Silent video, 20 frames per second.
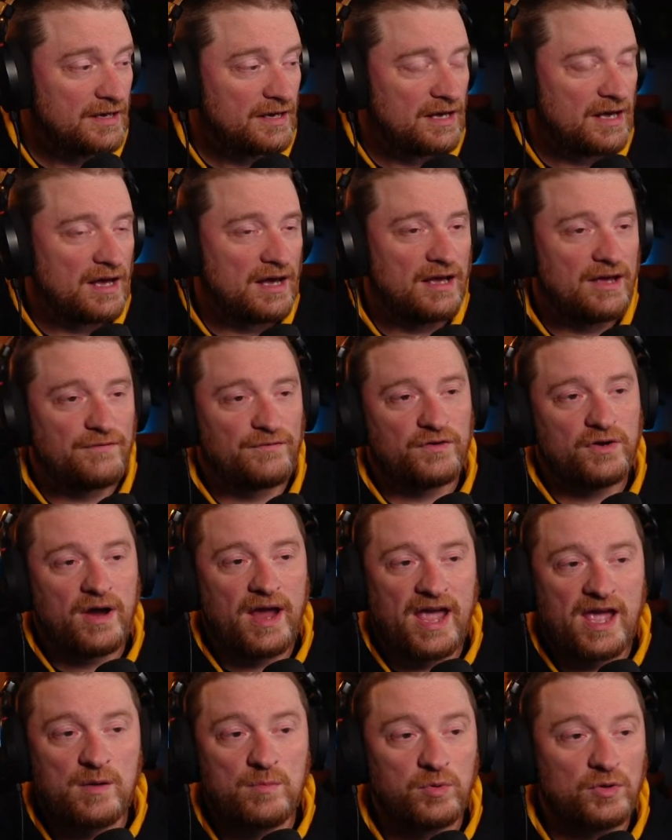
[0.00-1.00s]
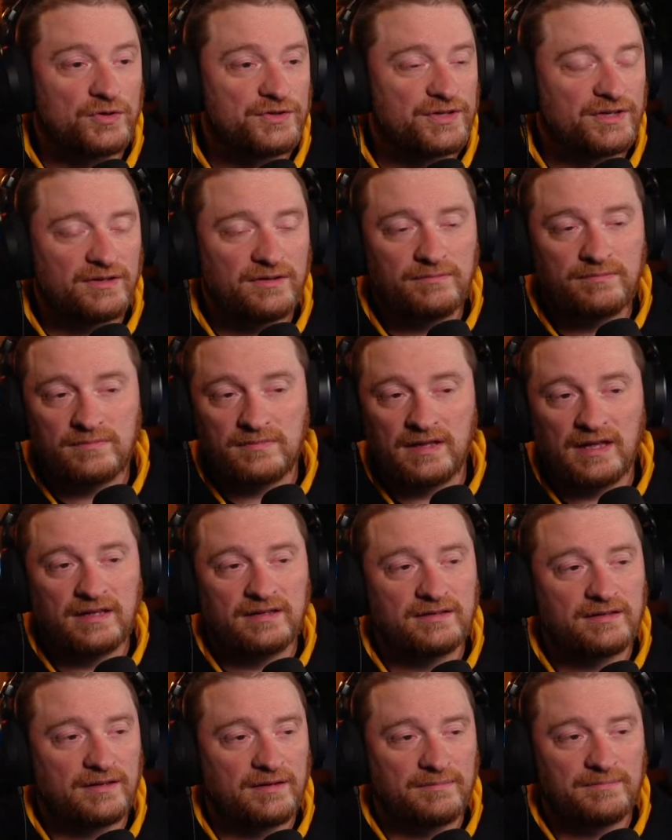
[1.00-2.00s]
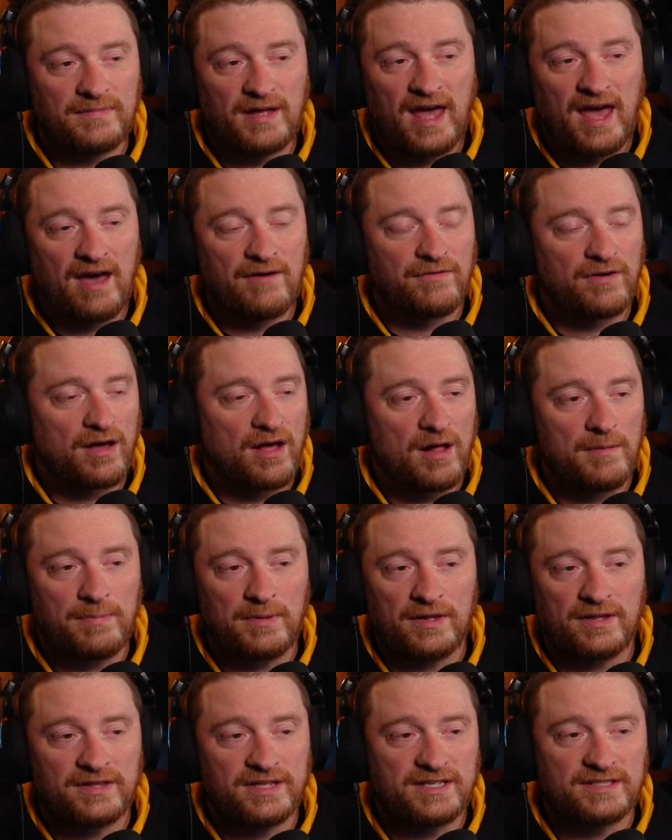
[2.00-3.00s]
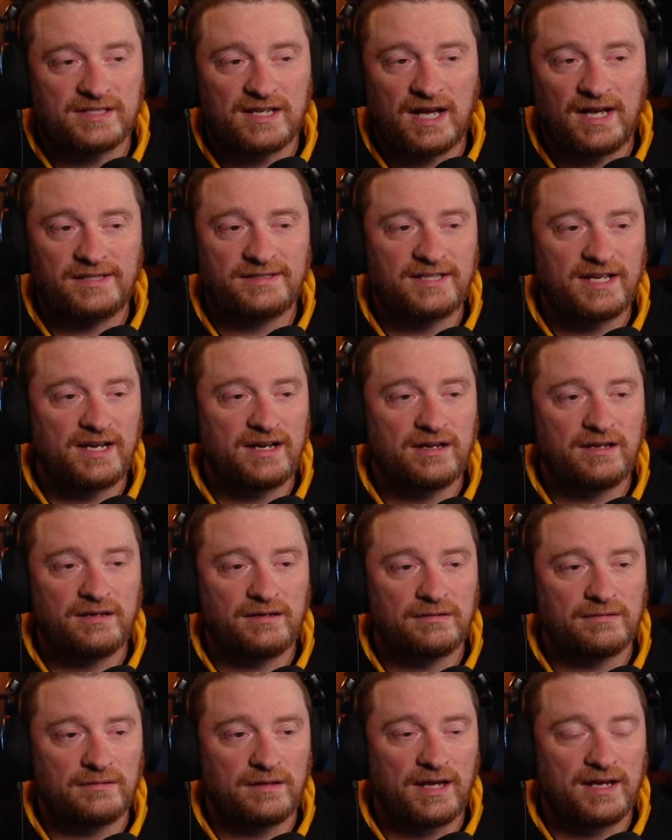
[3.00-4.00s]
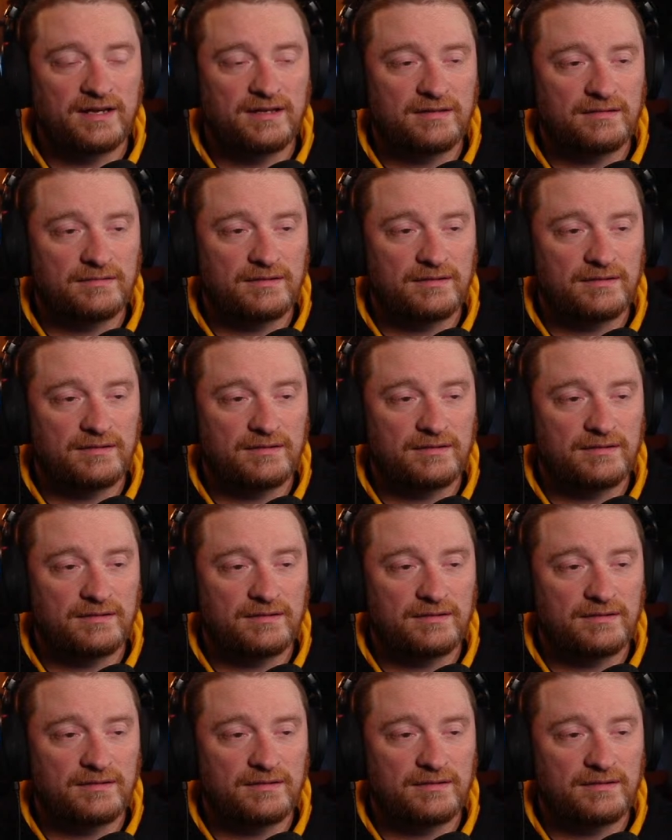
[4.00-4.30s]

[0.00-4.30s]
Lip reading: If you're able to have a couple of these guys hitting like